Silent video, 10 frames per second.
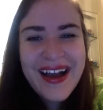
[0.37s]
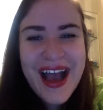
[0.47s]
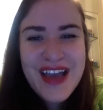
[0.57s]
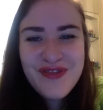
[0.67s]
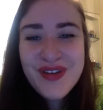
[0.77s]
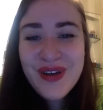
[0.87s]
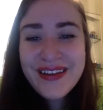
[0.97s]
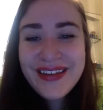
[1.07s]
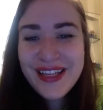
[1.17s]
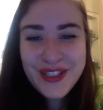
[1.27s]
Hi
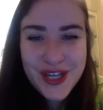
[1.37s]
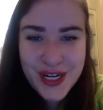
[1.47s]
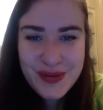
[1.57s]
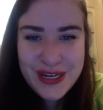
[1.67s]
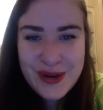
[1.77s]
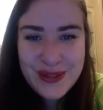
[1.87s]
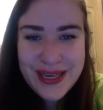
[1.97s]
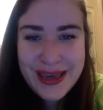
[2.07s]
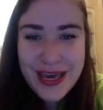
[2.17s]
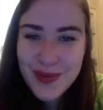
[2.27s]
everyone, it's Jenna Reed
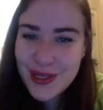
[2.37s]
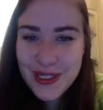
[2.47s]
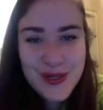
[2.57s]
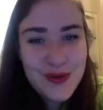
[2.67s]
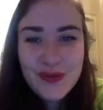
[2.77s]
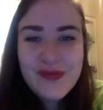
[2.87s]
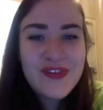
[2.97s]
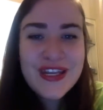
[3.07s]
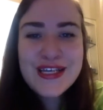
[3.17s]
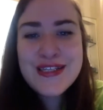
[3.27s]
Cote coming to you from
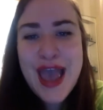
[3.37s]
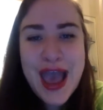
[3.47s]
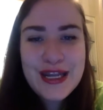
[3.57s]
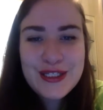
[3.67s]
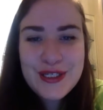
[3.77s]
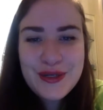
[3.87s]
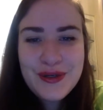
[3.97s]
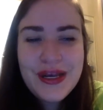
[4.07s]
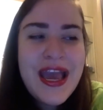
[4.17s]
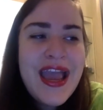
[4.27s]
Phoenix
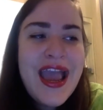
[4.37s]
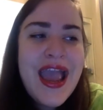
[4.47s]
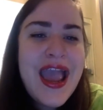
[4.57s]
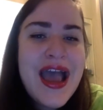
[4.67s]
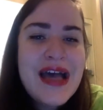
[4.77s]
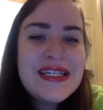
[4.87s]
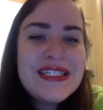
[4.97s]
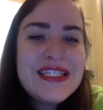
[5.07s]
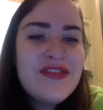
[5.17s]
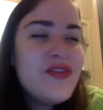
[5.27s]
Attitude.
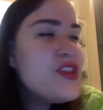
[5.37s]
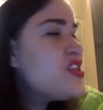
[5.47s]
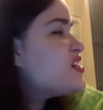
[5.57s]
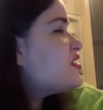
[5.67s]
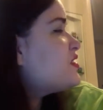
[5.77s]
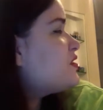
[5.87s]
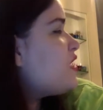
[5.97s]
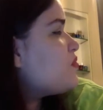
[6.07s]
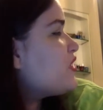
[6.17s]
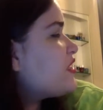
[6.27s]
And even though
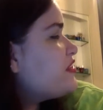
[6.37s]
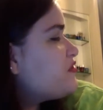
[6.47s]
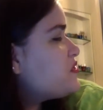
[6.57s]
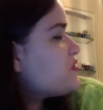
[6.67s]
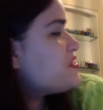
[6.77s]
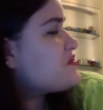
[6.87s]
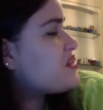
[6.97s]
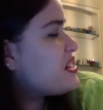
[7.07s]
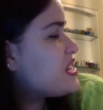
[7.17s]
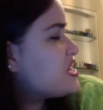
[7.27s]
I'm looking out the window
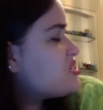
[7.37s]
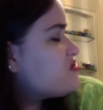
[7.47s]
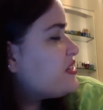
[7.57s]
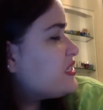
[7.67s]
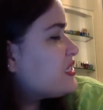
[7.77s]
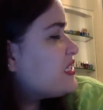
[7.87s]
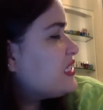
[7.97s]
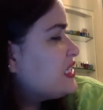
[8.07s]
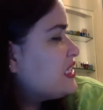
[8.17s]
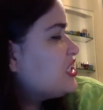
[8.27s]
right now and it's
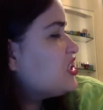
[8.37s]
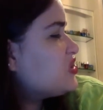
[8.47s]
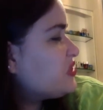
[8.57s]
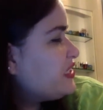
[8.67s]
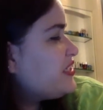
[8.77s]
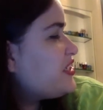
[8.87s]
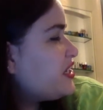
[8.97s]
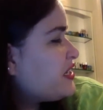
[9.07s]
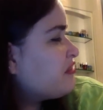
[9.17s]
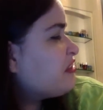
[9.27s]
really
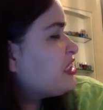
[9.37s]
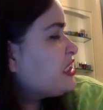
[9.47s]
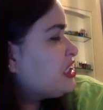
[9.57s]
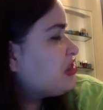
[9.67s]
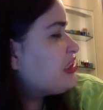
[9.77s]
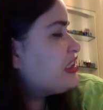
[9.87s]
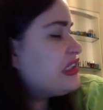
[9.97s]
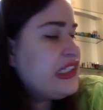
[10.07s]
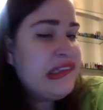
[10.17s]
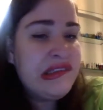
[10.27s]
dark and really
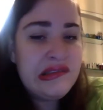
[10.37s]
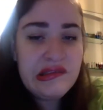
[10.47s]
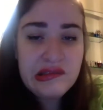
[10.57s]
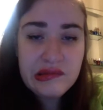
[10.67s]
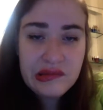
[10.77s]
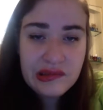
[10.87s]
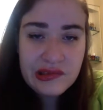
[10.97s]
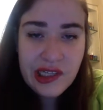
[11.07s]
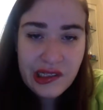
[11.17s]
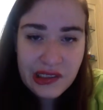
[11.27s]
dreary,
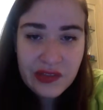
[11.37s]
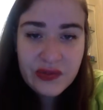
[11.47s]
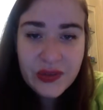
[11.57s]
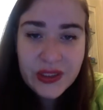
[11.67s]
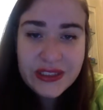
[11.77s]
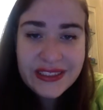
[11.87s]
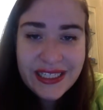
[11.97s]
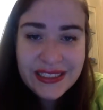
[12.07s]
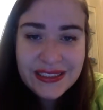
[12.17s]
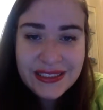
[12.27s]
not looking forward to
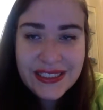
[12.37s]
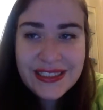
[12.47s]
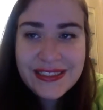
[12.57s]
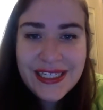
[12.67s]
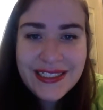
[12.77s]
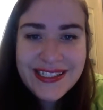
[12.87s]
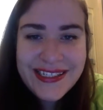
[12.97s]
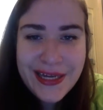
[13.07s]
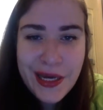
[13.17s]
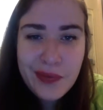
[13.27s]
that tennis
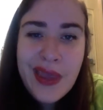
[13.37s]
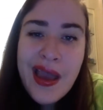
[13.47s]
today,